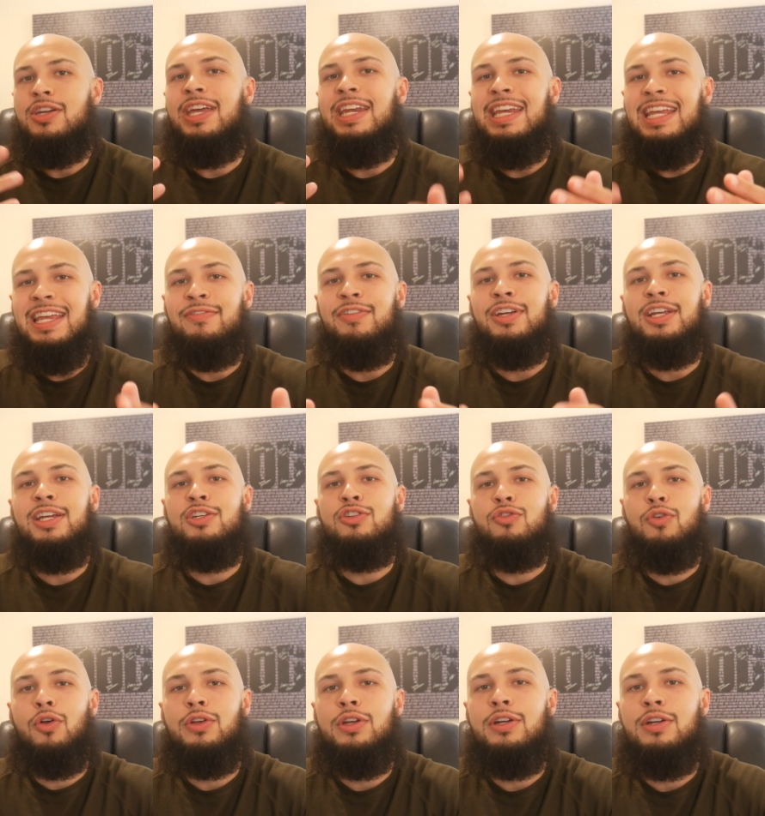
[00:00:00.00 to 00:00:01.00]
can even
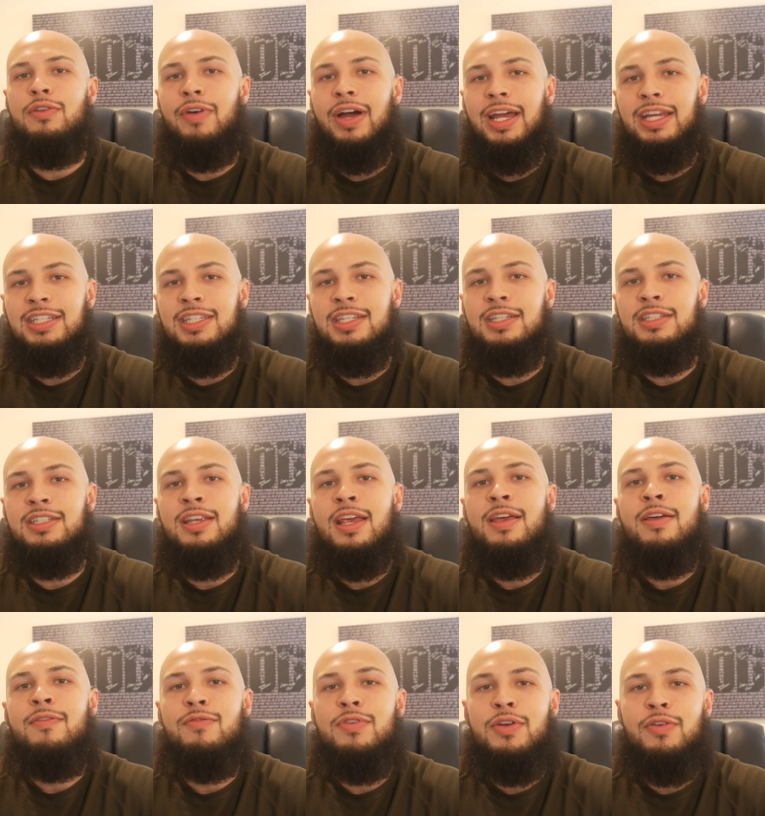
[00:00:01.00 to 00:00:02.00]
control your devices
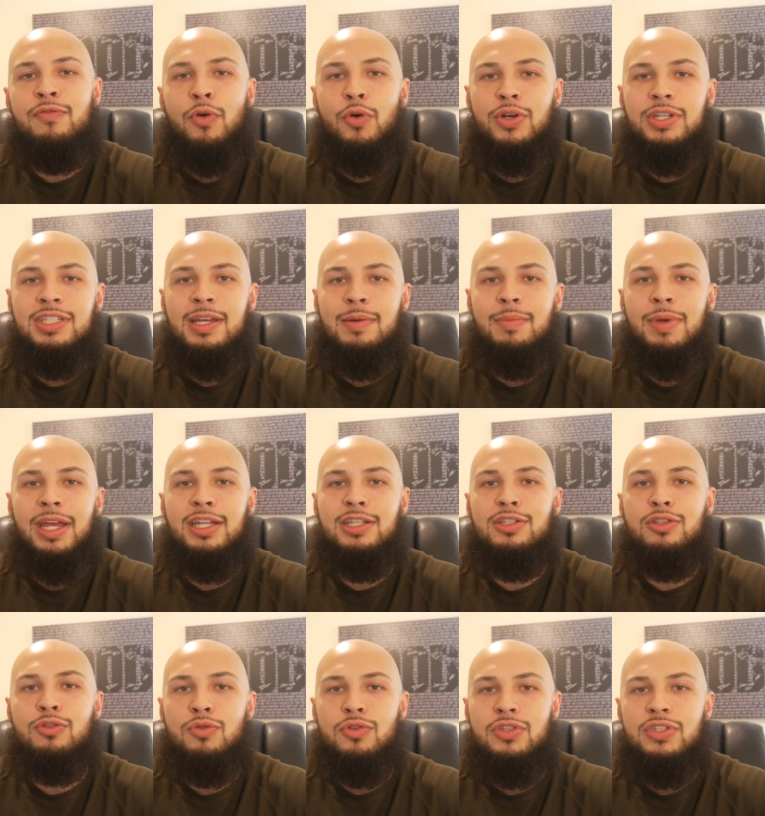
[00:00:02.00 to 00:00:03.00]
via voice commands
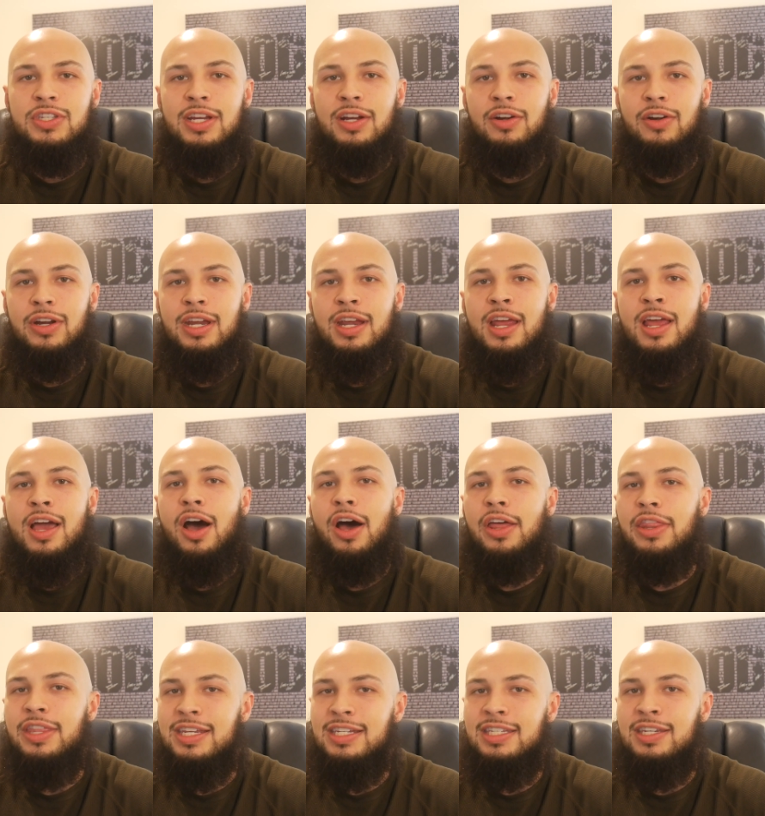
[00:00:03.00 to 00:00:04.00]
through Siri
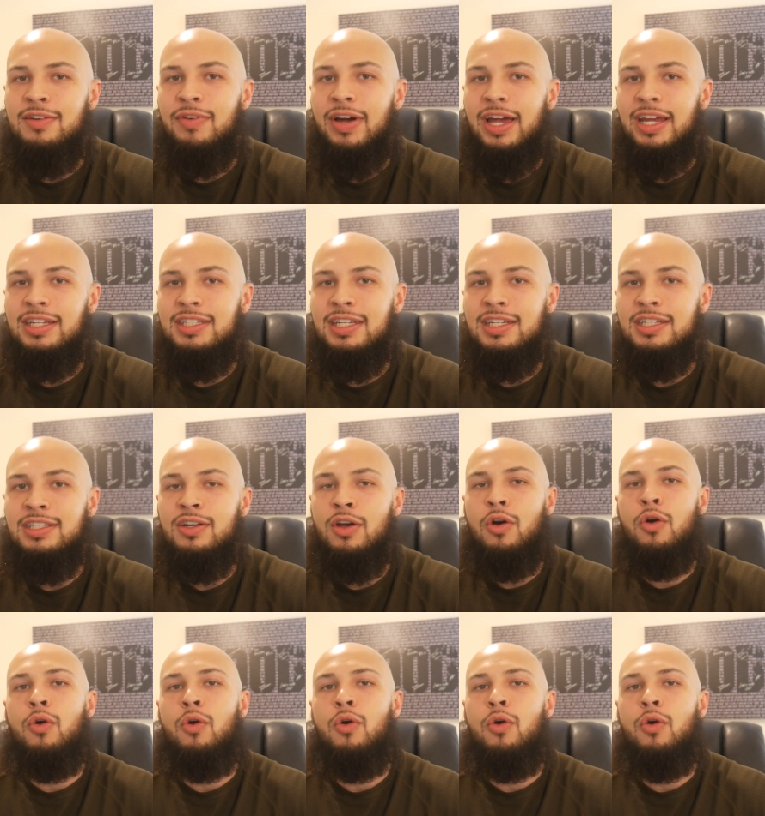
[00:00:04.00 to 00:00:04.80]
on these devices